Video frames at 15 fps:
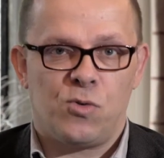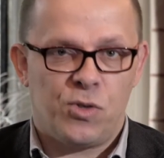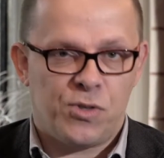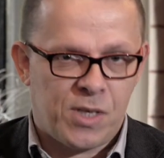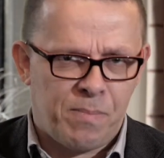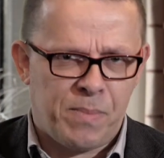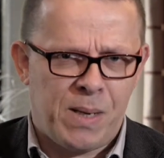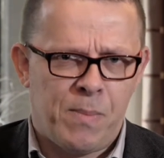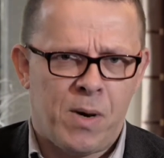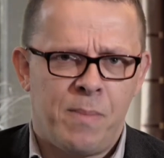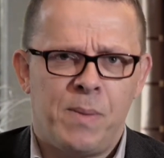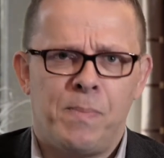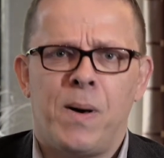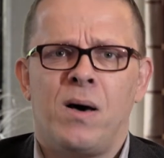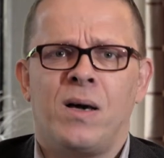or somebody might
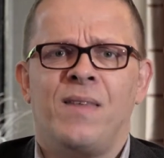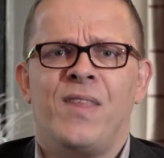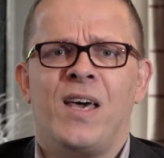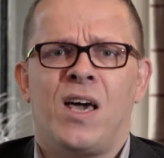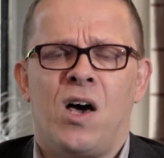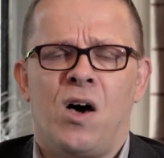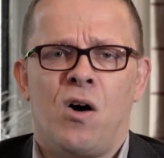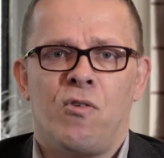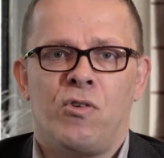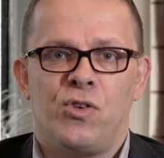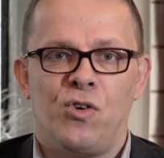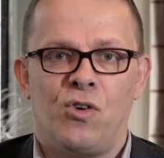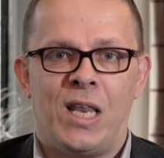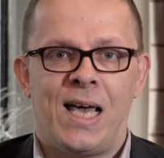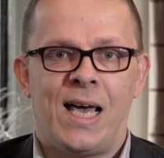be parking their car on
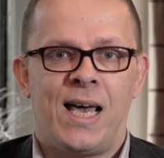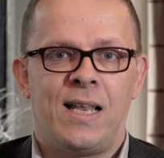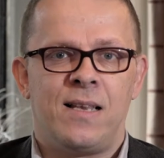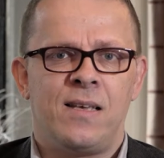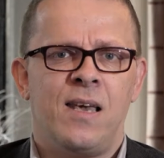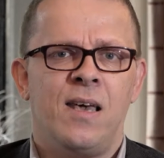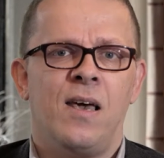your land.